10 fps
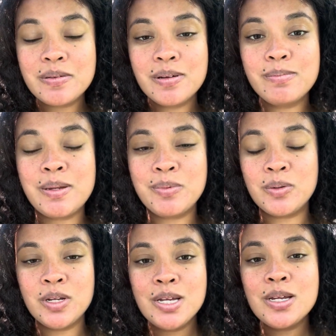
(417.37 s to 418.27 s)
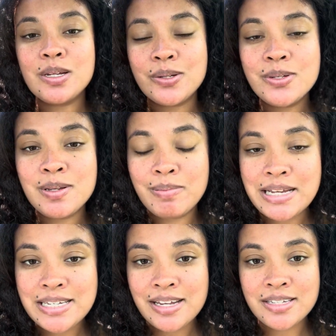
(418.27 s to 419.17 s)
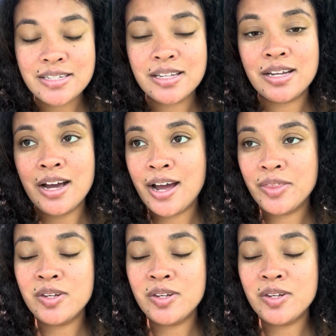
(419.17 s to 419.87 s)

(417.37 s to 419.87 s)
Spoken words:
People lose the blessings God, the